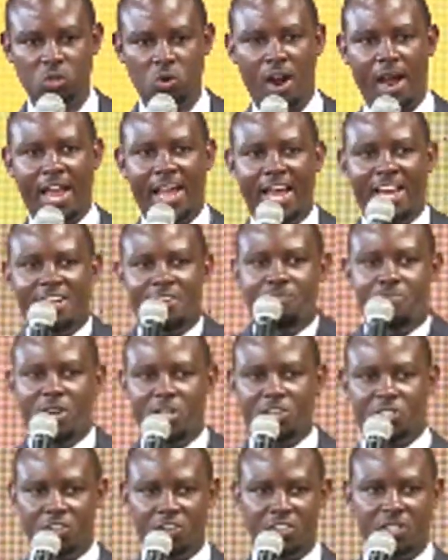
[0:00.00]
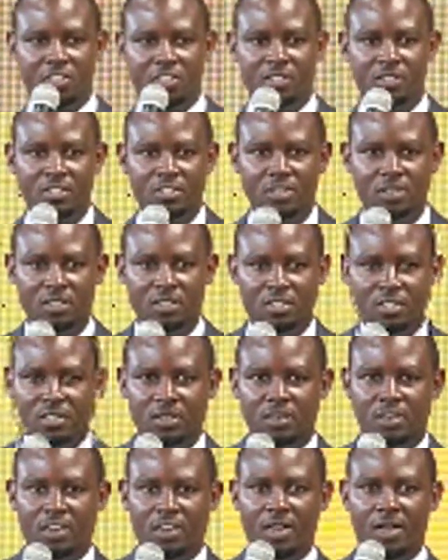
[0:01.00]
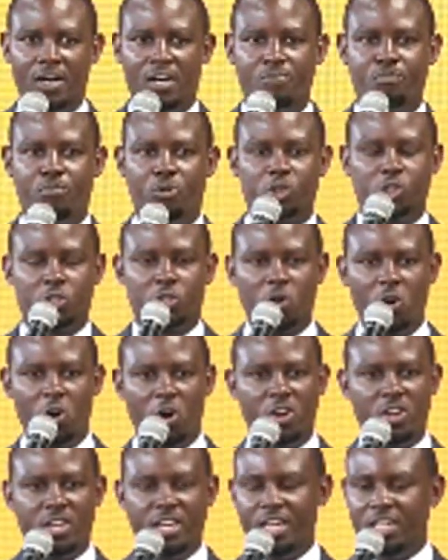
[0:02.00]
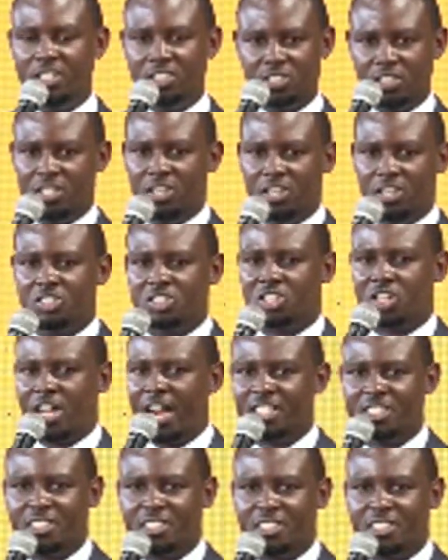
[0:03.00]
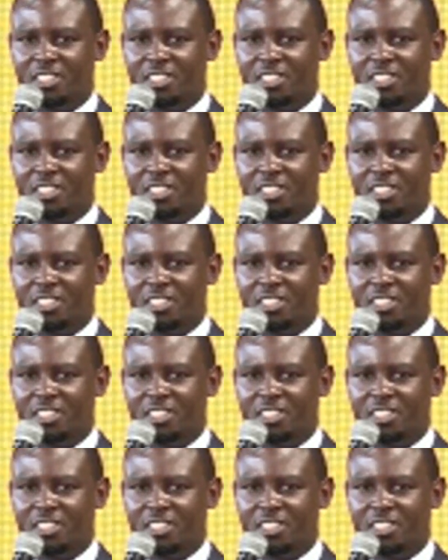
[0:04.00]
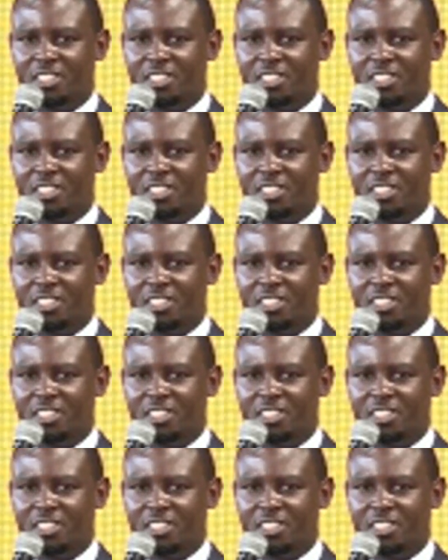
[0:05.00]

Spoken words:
and so I had better portray a scathless lifestyle. I am